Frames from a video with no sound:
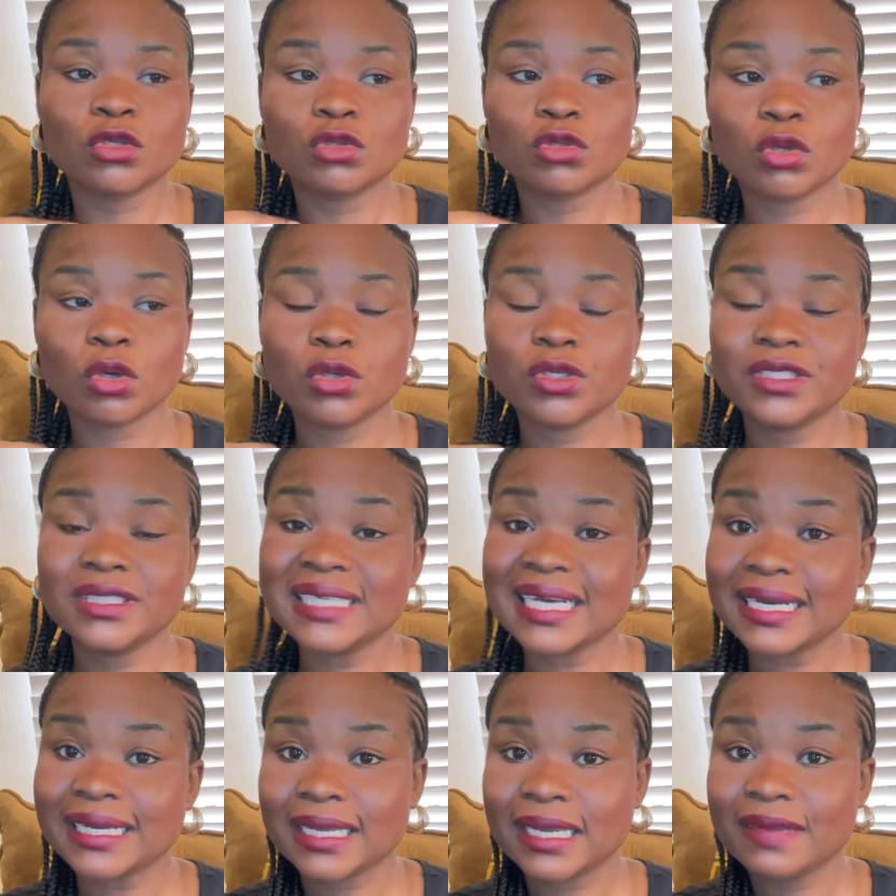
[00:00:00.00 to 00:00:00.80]
So
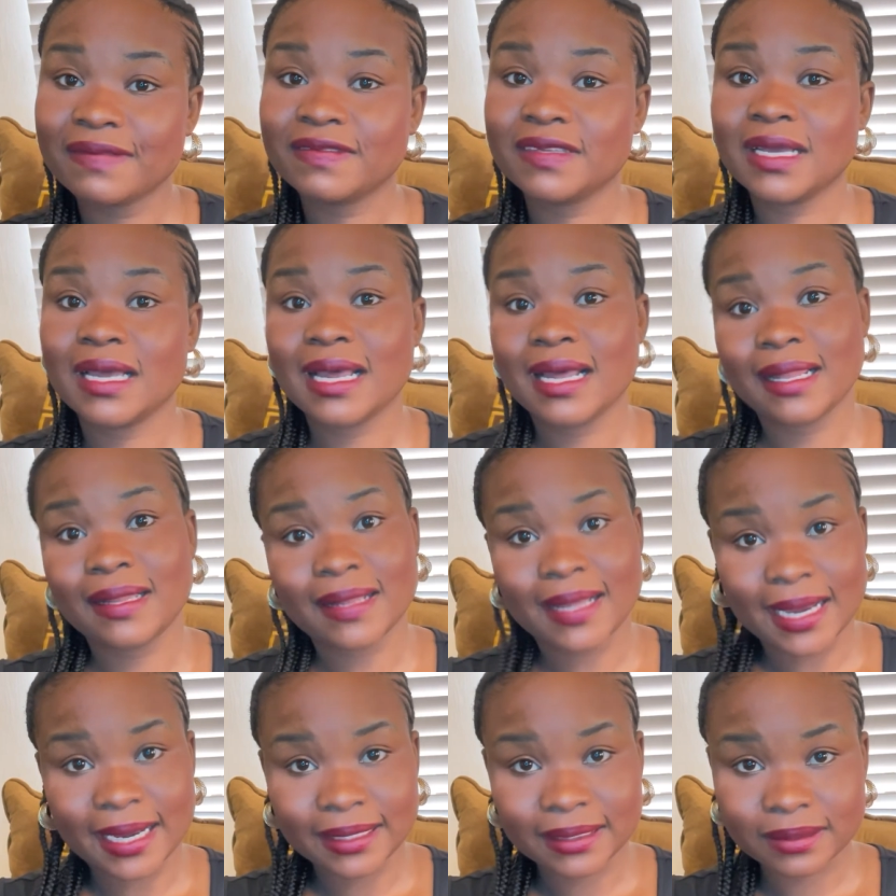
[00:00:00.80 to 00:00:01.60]
check if the
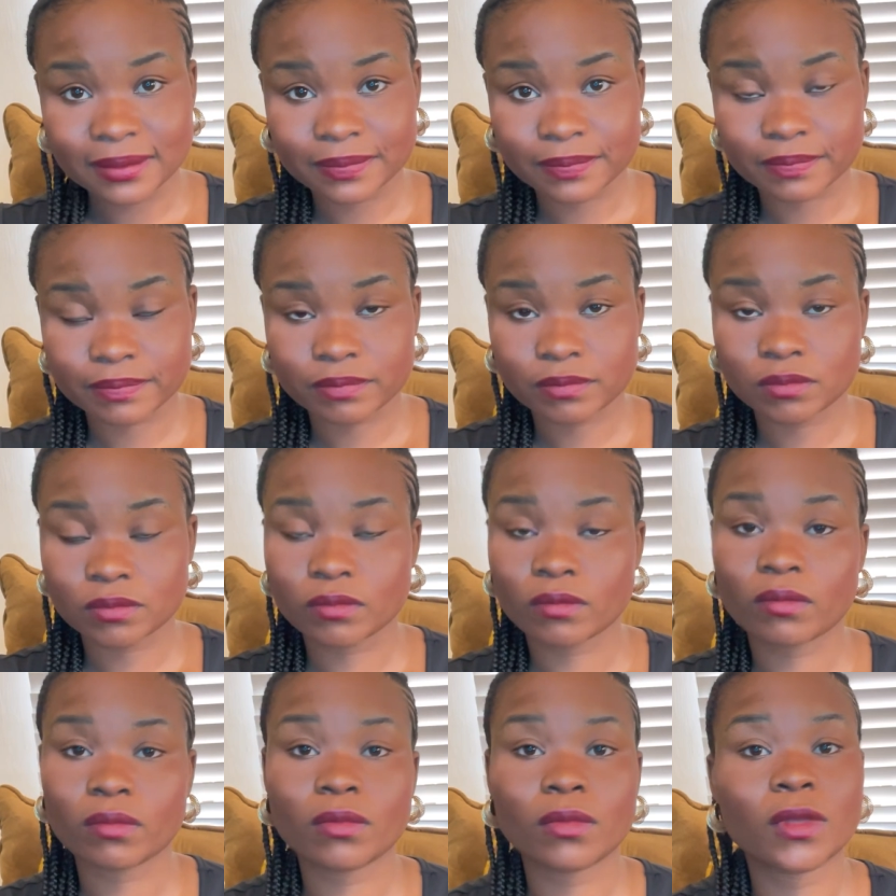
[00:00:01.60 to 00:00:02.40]
airline
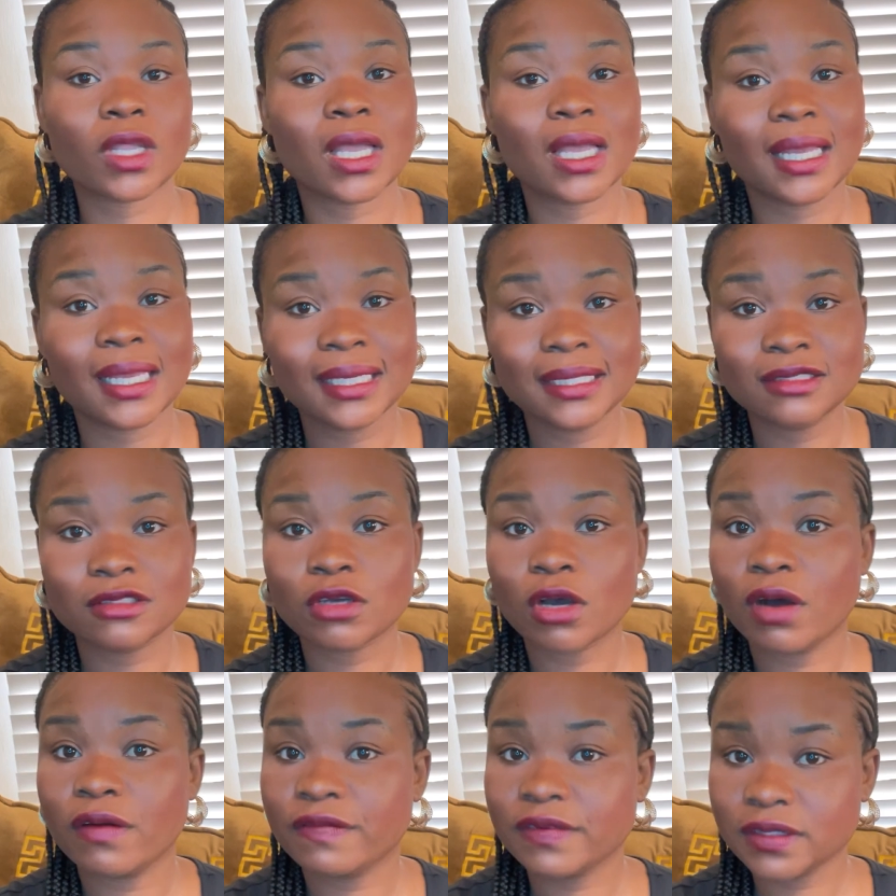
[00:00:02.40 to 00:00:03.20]
is
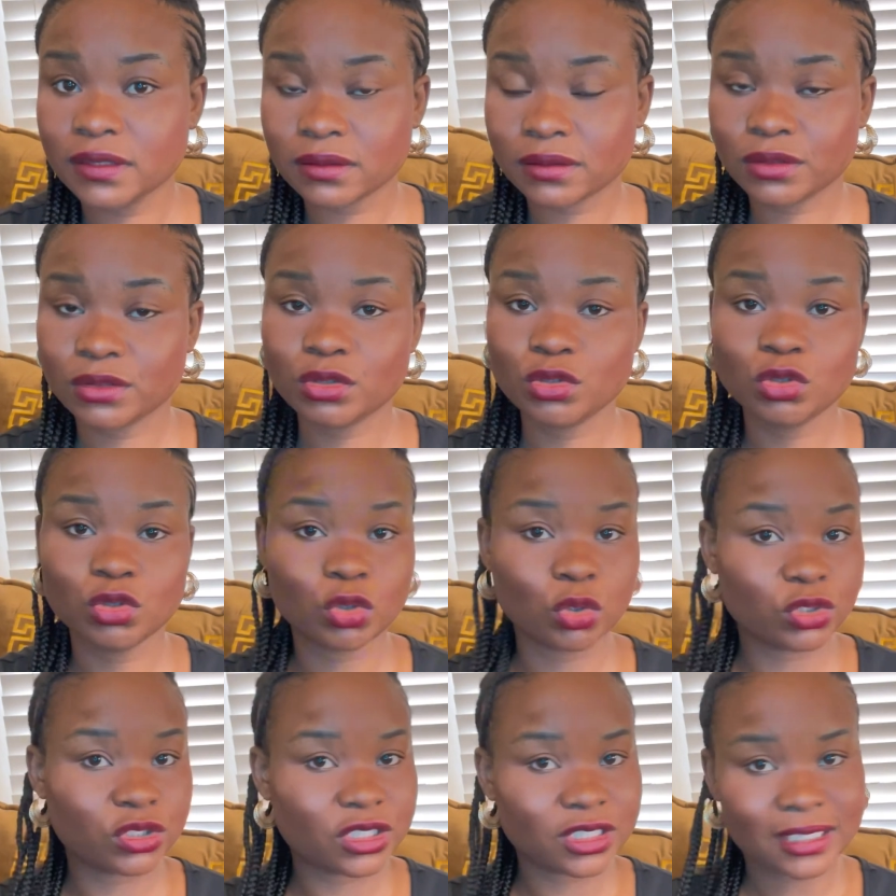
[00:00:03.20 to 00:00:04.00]
covering
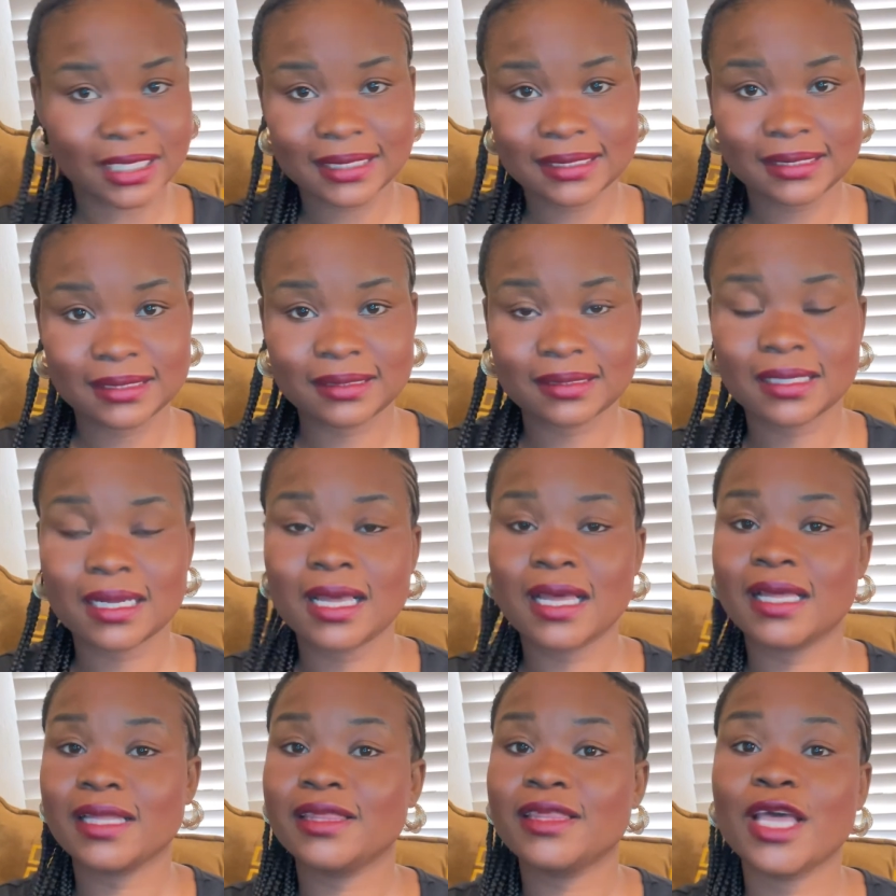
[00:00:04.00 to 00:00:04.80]
those charges,
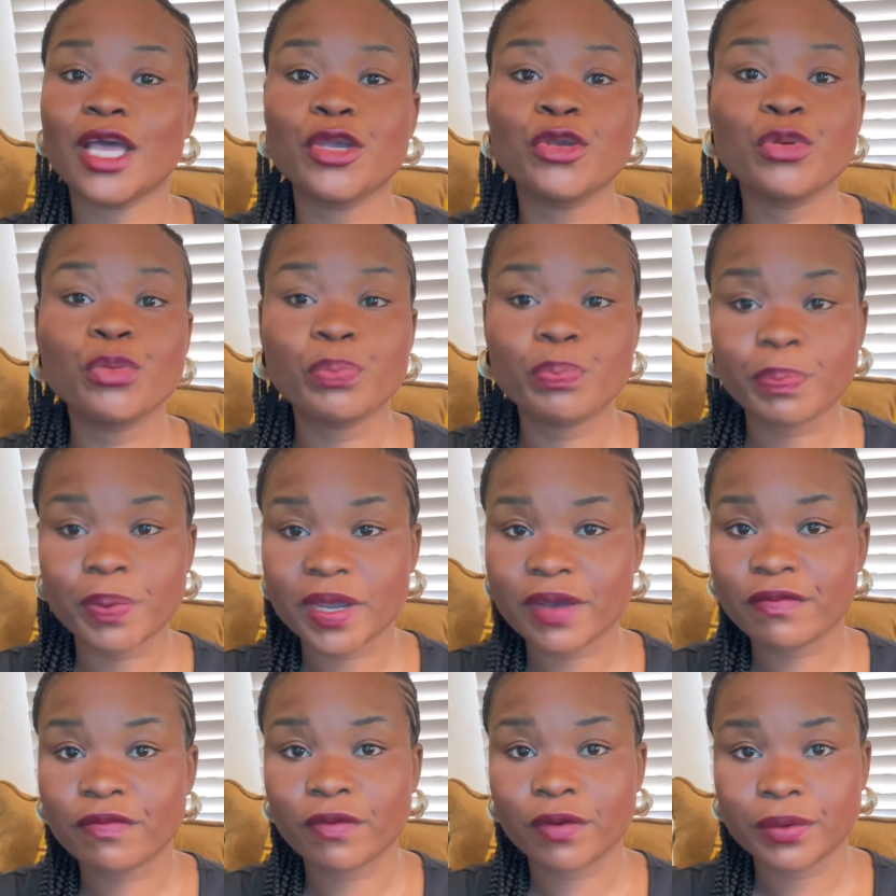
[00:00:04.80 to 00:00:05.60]
then you
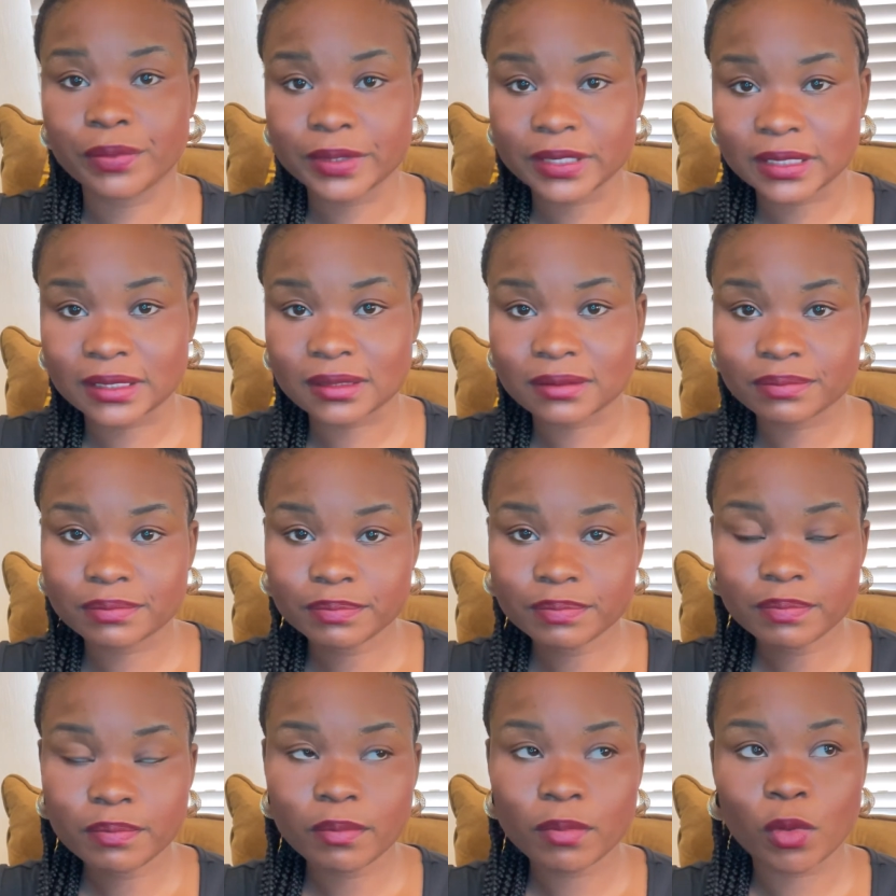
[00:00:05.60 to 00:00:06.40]
pay for it.
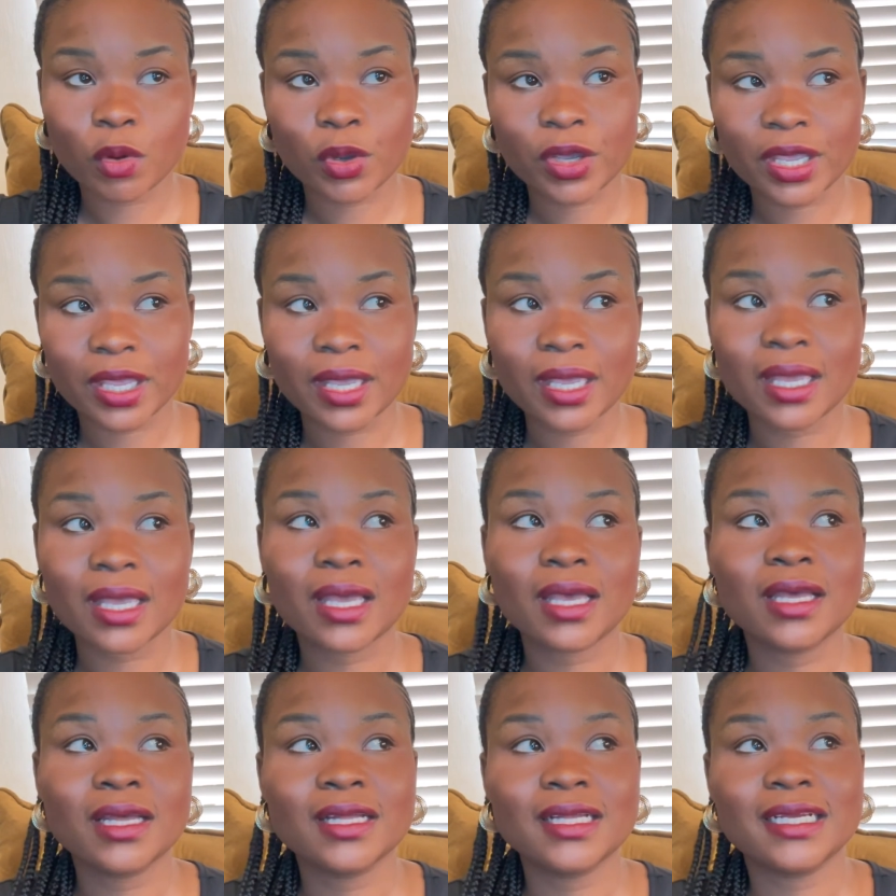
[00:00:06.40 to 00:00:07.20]
Okay,
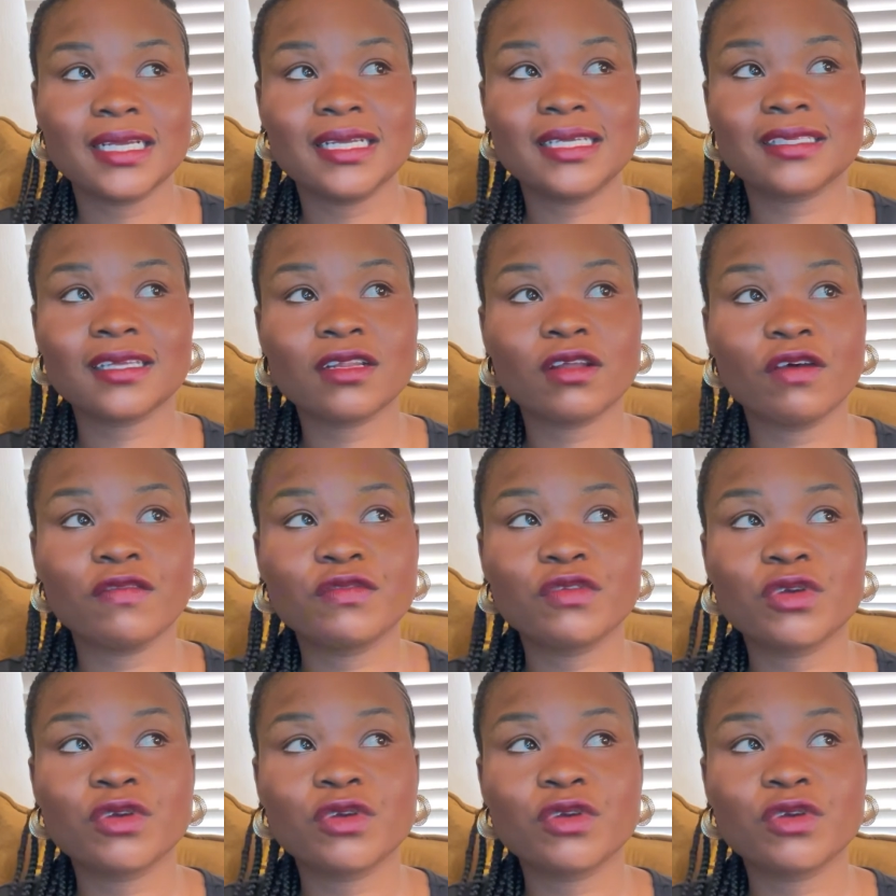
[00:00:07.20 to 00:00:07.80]
instead of you